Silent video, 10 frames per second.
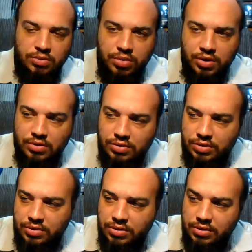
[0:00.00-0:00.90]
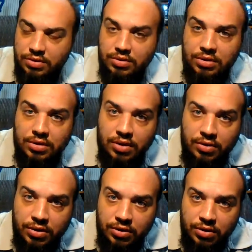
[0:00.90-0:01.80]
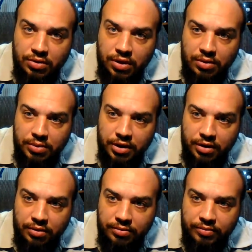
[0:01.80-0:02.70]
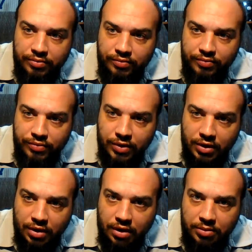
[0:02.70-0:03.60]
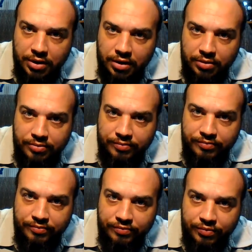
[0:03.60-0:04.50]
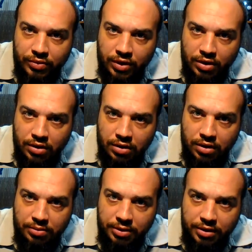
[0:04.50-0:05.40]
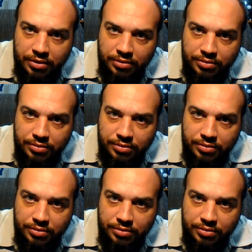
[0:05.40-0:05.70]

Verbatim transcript: you, brothers and sisters, and all you do. Amen. Amen. Amen.